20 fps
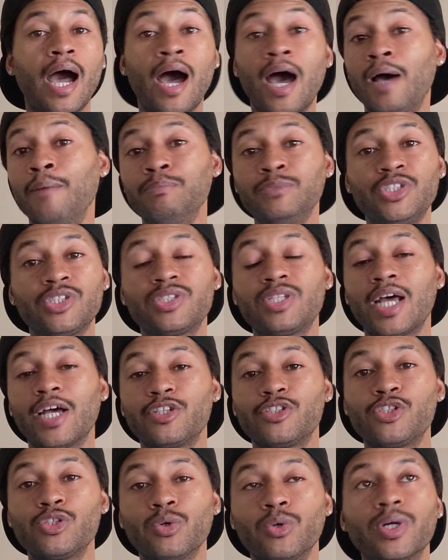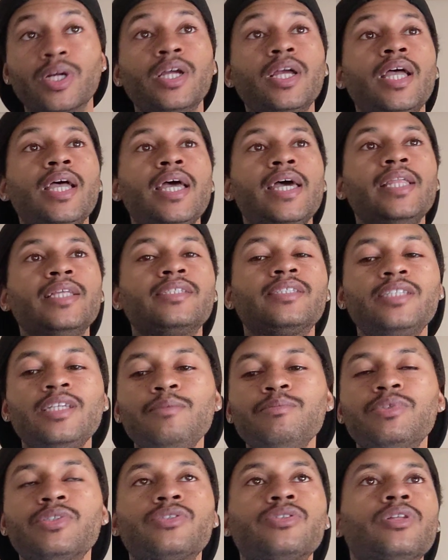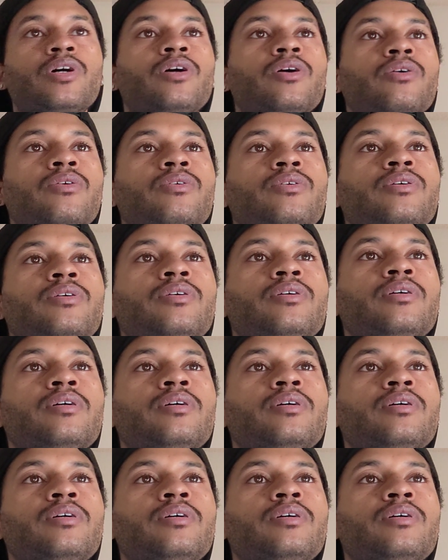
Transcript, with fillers: I'm just not sure. And it seems as though,